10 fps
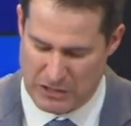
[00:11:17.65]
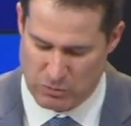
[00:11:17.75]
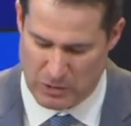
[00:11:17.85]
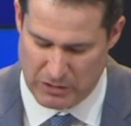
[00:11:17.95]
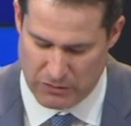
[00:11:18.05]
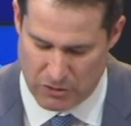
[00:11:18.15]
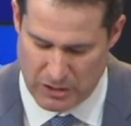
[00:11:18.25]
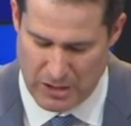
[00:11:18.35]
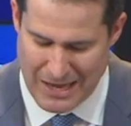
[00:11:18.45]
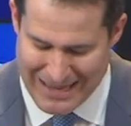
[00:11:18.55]
by
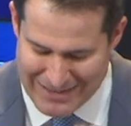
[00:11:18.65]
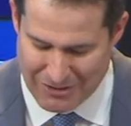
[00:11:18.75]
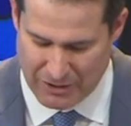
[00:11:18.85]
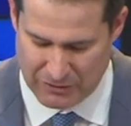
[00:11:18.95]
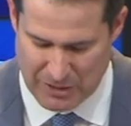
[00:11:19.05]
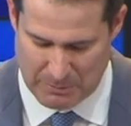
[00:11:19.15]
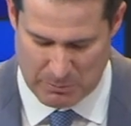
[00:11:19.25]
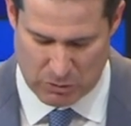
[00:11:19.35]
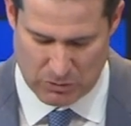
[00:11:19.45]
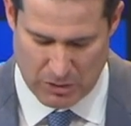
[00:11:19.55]
2030 is
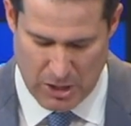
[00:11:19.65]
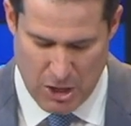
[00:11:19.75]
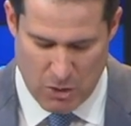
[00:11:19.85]
unacceptable.